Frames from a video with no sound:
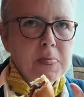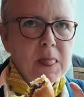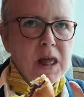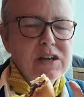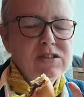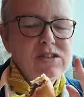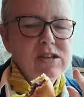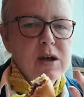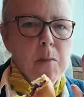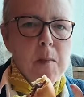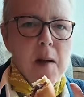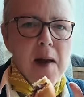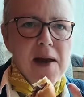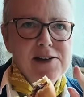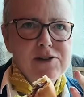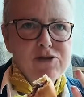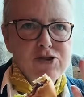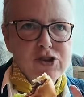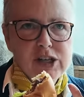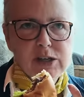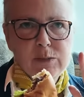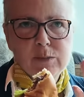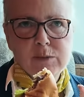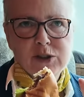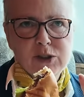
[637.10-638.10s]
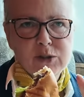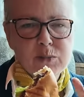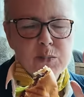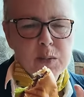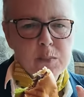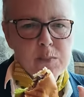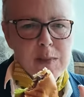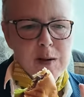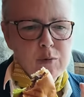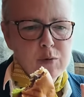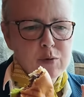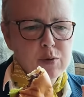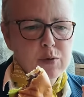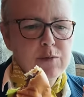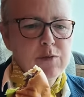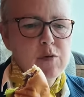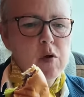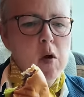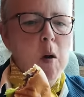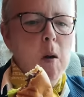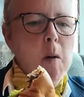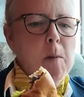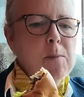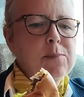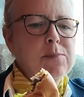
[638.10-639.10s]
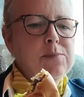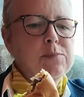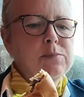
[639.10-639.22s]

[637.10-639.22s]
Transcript: I said, my Jim, what a big mouth you've got.